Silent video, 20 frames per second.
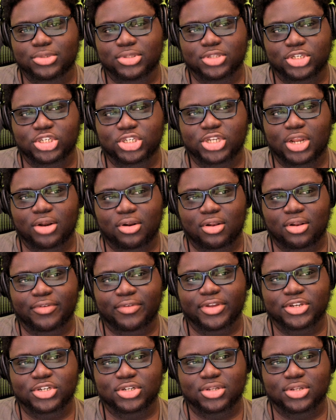on this channel
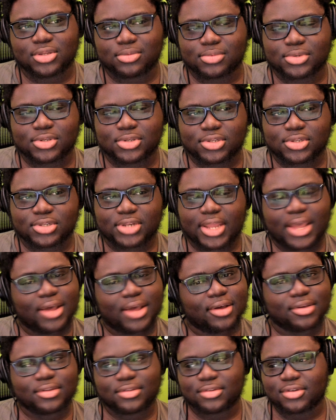eventually, because
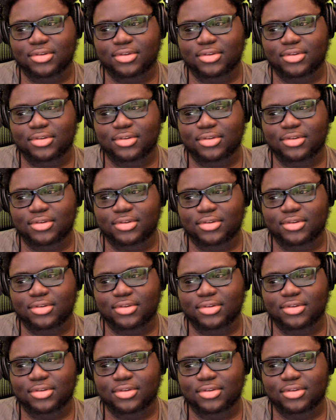now, you